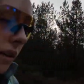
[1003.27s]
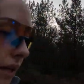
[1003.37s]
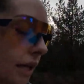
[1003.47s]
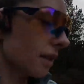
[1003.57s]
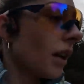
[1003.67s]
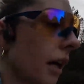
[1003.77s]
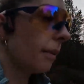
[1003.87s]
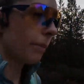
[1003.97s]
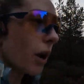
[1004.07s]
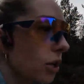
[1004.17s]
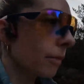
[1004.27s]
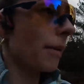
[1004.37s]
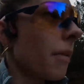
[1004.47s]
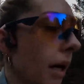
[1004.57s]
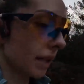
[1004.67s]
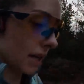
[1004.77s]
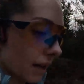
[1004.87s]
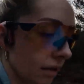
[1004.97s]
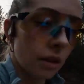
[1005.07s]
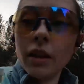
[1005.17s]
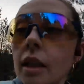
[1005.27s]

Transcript: it blows my mind how